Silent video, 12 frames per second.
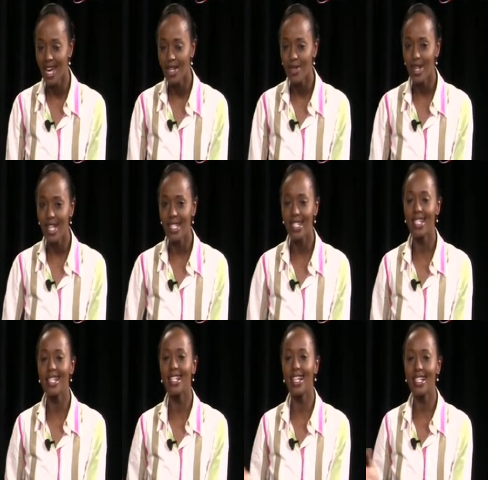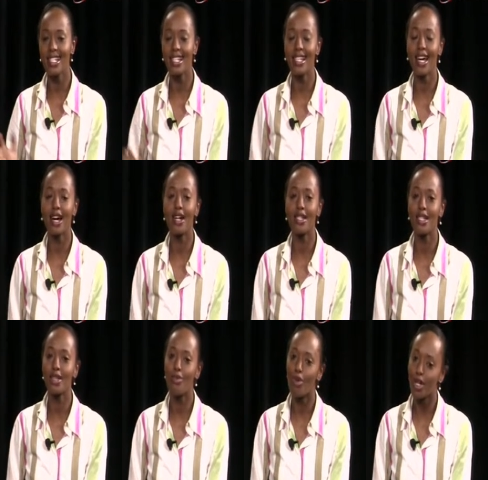So let's
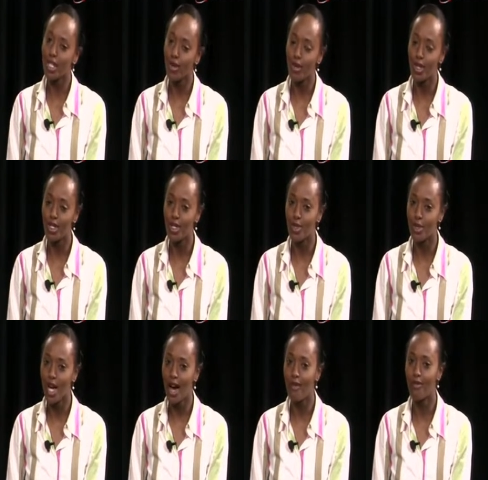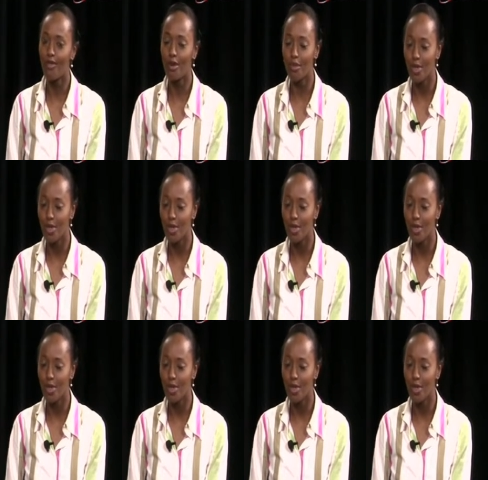see what the questions we have from you